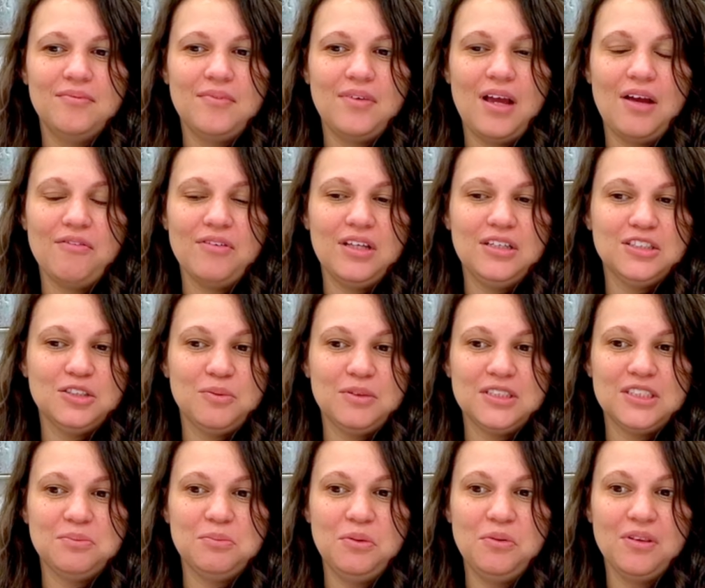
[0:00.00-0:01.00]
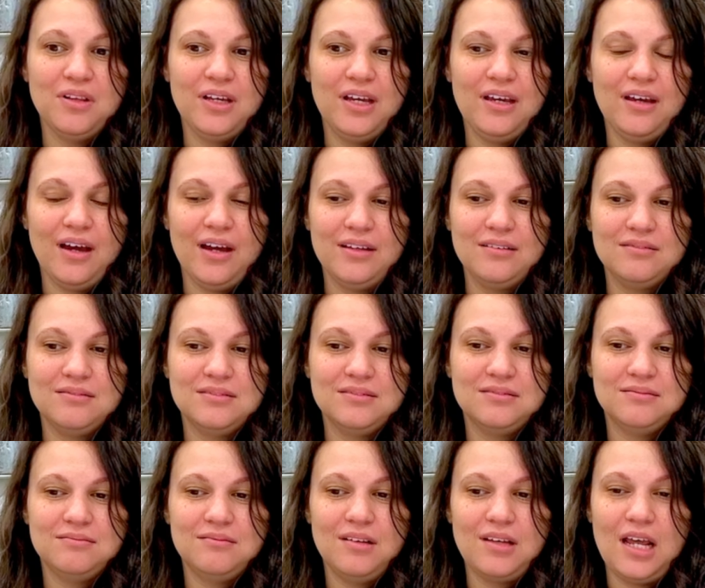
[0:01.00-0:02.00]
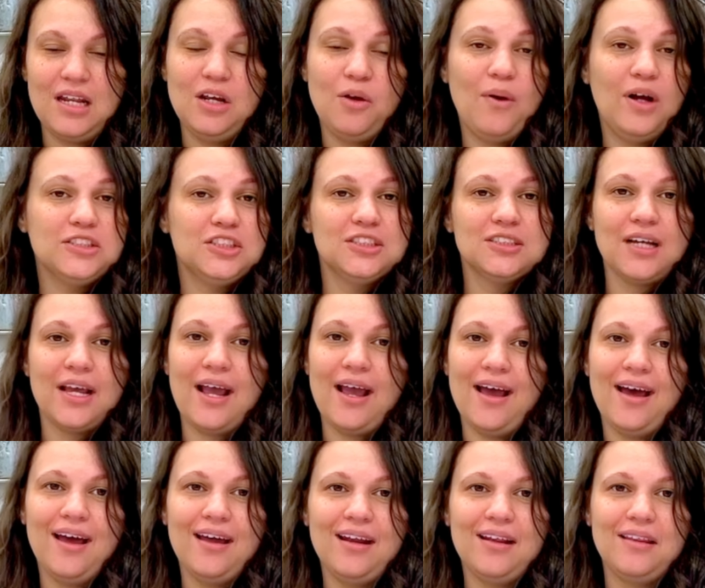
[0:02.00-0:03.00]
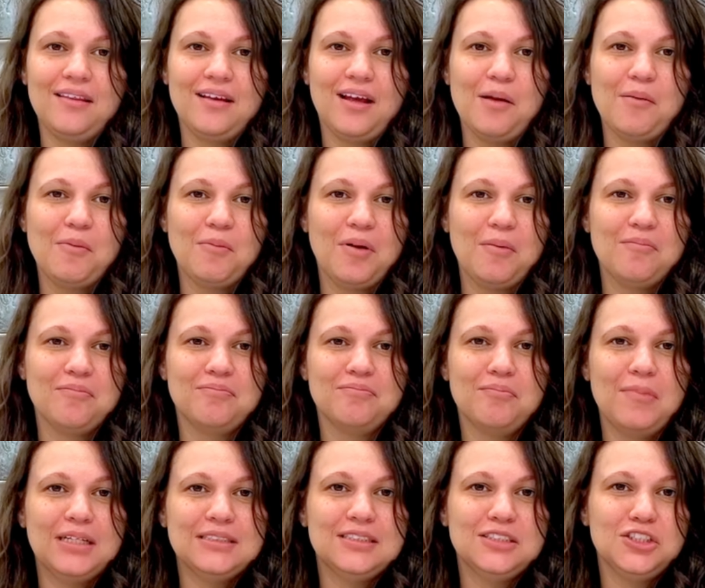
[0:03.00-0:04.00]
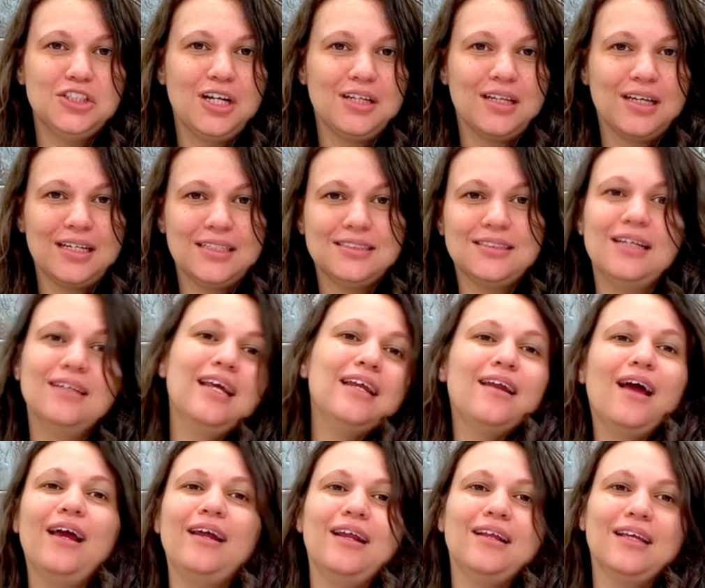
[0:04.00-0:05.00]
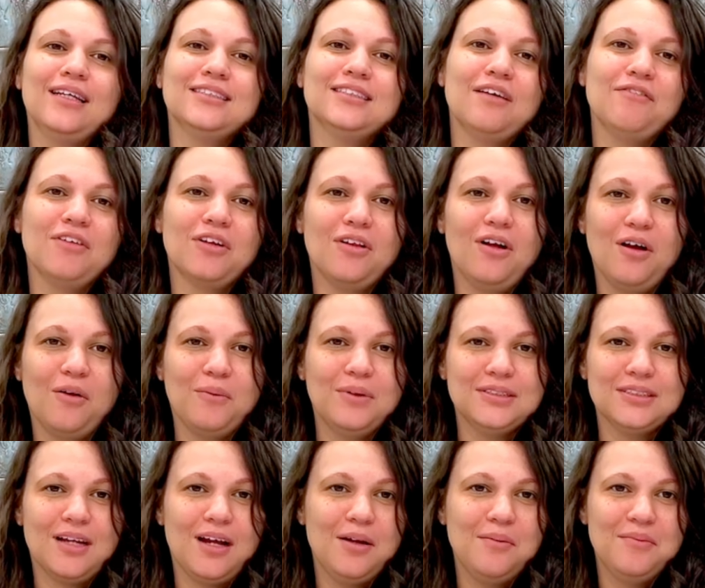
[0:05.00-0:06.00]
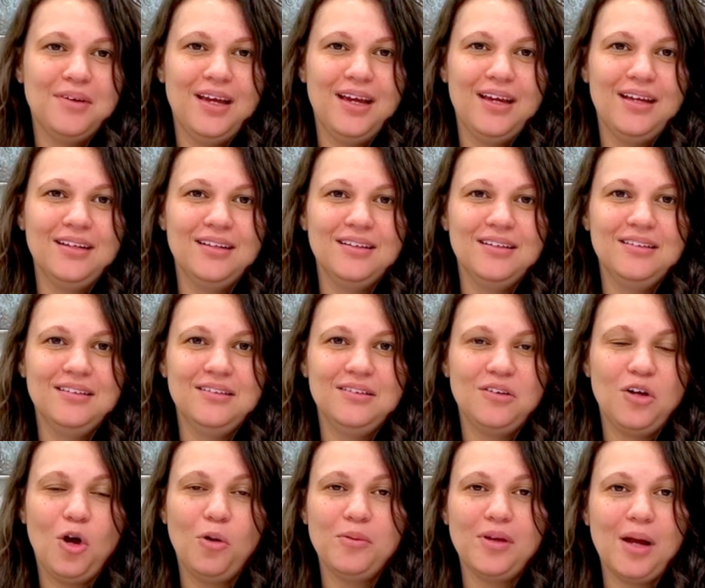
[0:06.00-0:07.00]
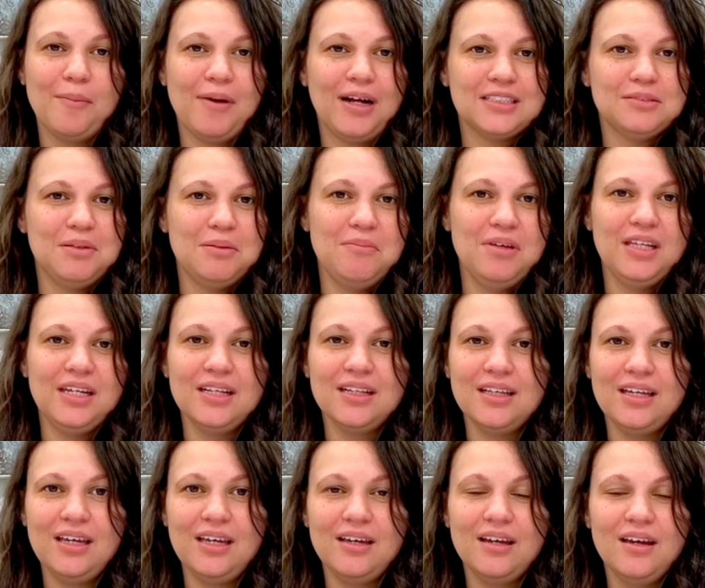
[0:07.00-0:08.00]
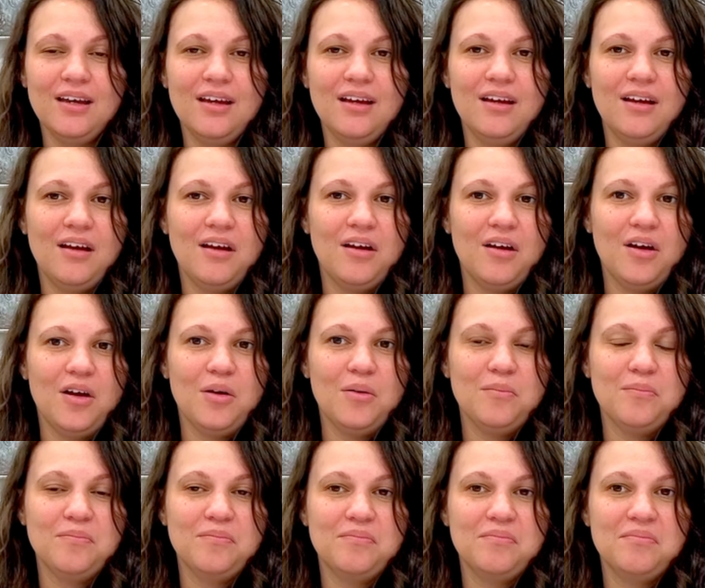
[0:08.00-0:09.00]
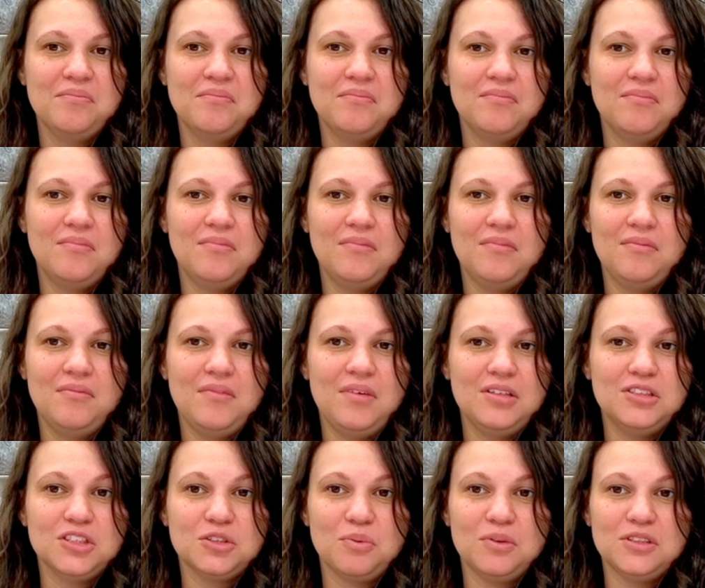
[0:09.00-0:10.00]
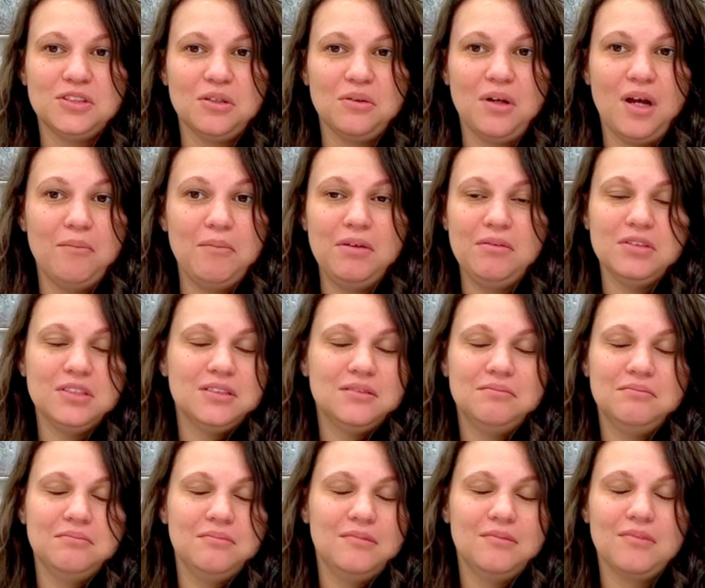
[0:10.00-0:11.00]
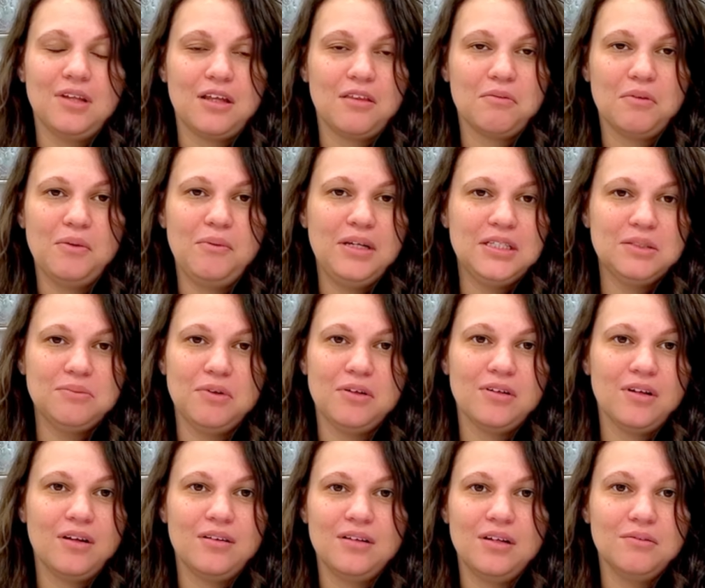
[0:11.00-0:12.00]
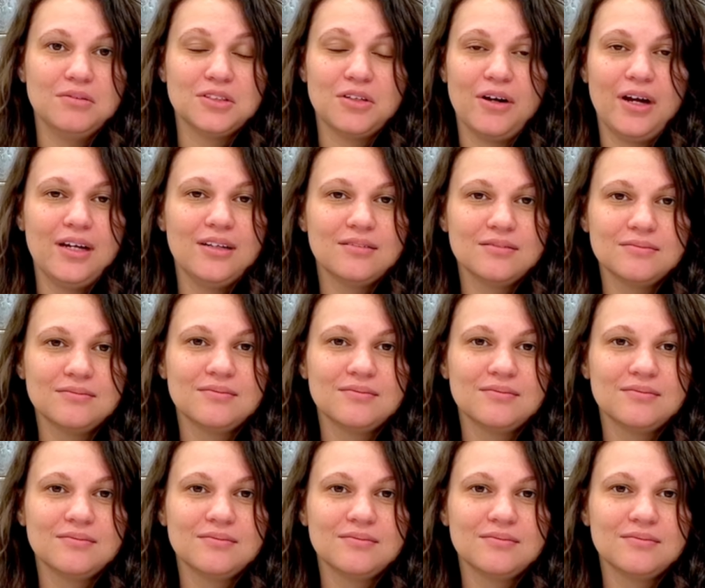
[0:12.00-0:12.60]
everything just went smoothly. Any questions I had, I think I remember messaging on like a Sunday night at like 7 o'clock one time, and Colby got back to me immediately. It just went so, I mean, it was like 3 weeks and we were done. It was great.